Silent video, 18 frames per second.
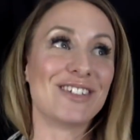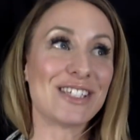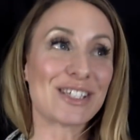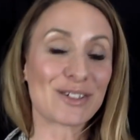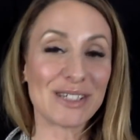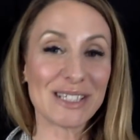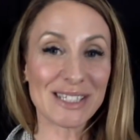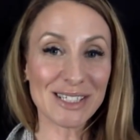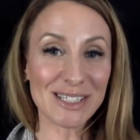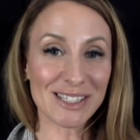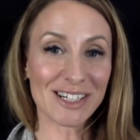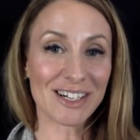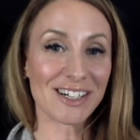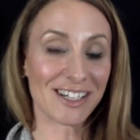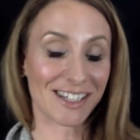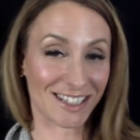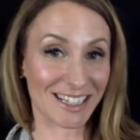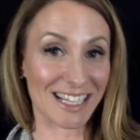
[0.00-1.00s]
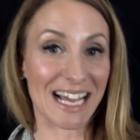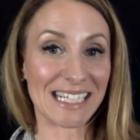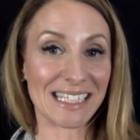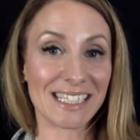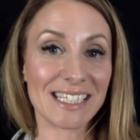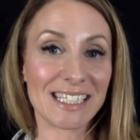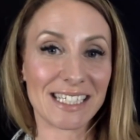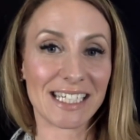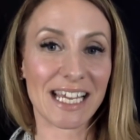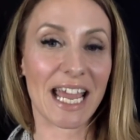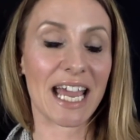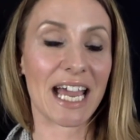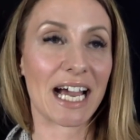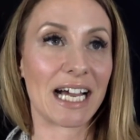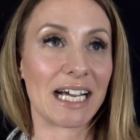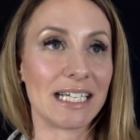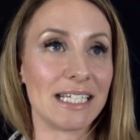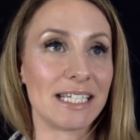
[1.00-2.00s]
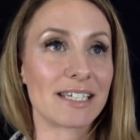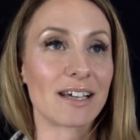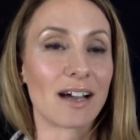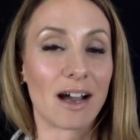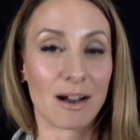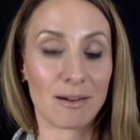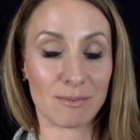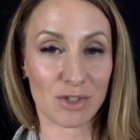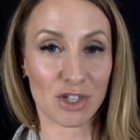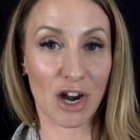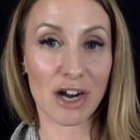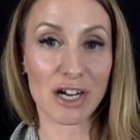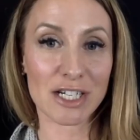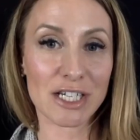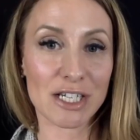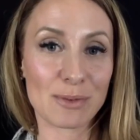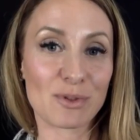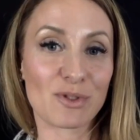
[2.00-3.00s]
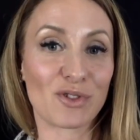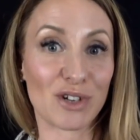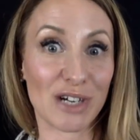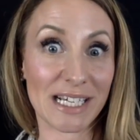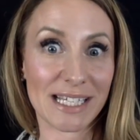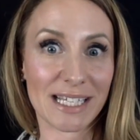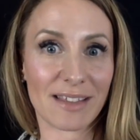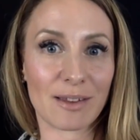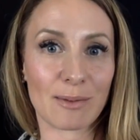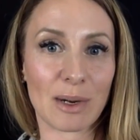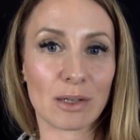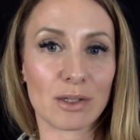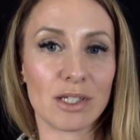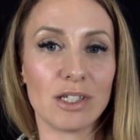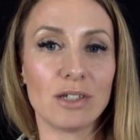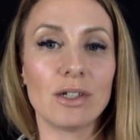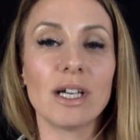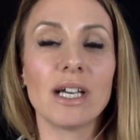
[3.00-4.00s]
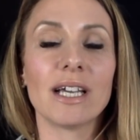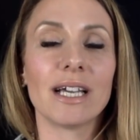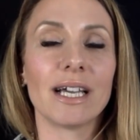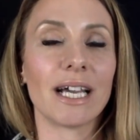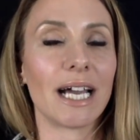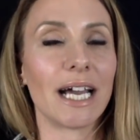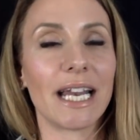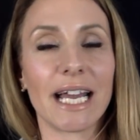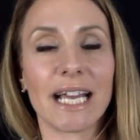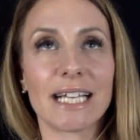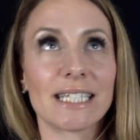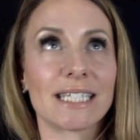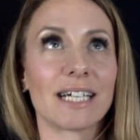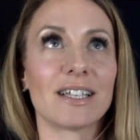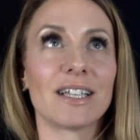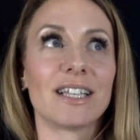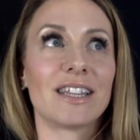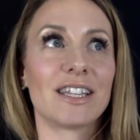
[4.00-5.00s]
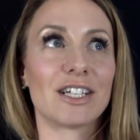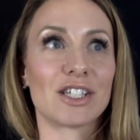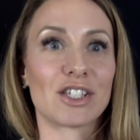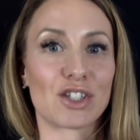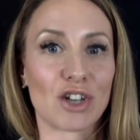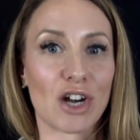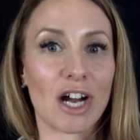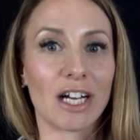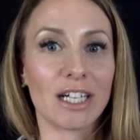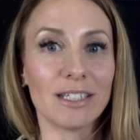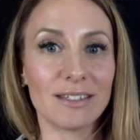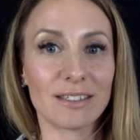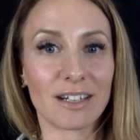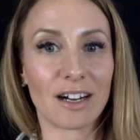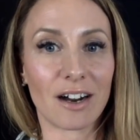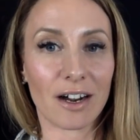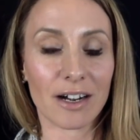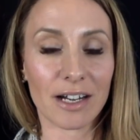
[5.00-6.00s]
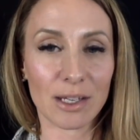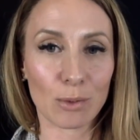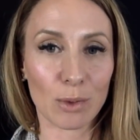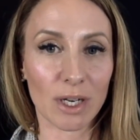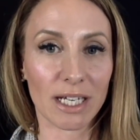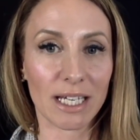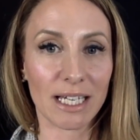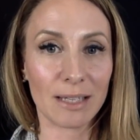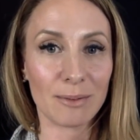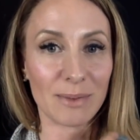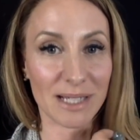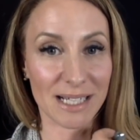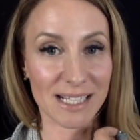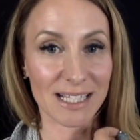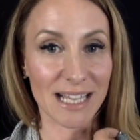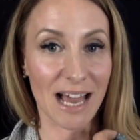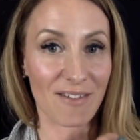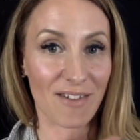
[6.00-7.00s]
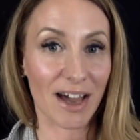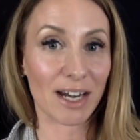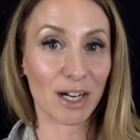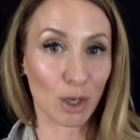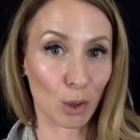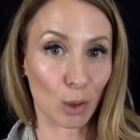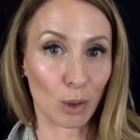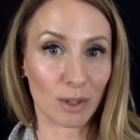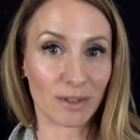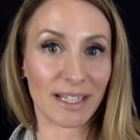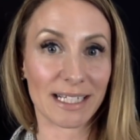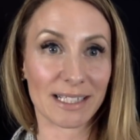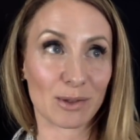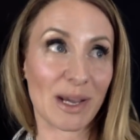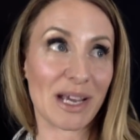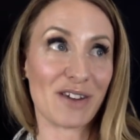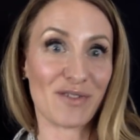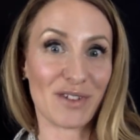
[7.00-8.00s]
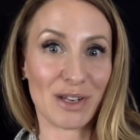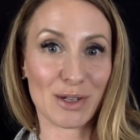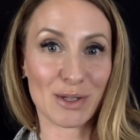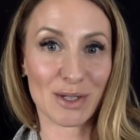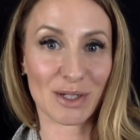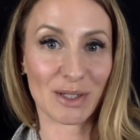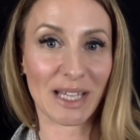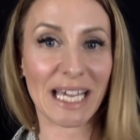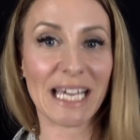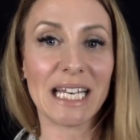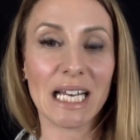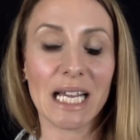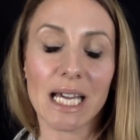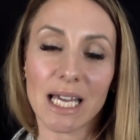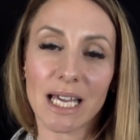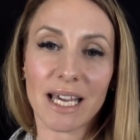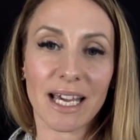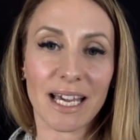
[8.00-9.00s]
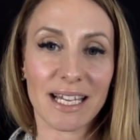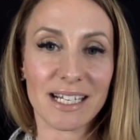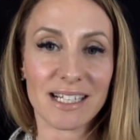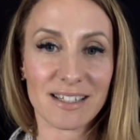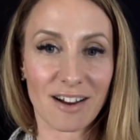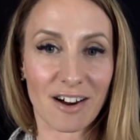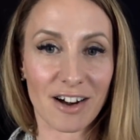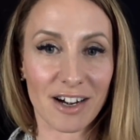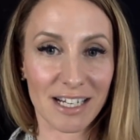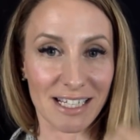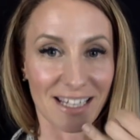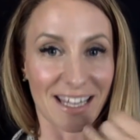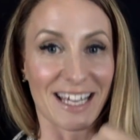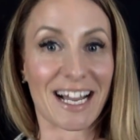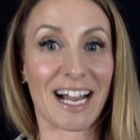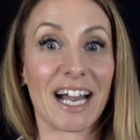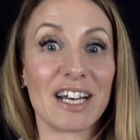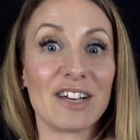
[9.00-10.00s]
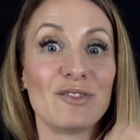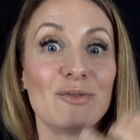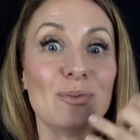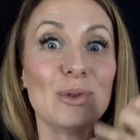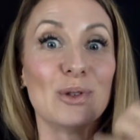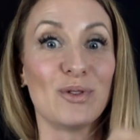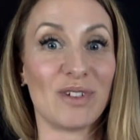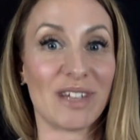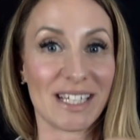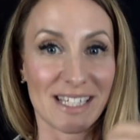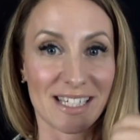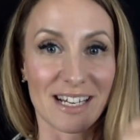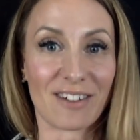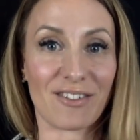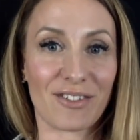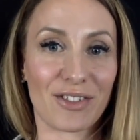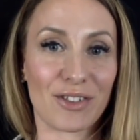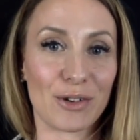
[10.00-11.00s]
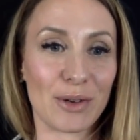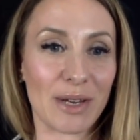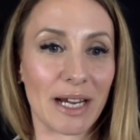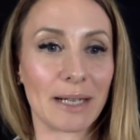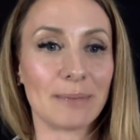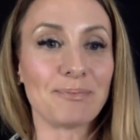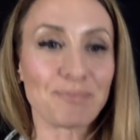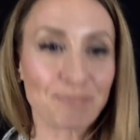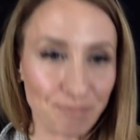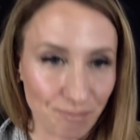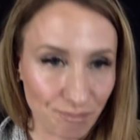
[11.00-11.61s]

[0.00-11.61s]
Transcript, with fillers: these crystals are cleansed and um, charged before I send them out to you. And I can tell that they're strong. They're already working because I've had a cold. That's why your videos are late. And it's already like kind of moving stuff through here.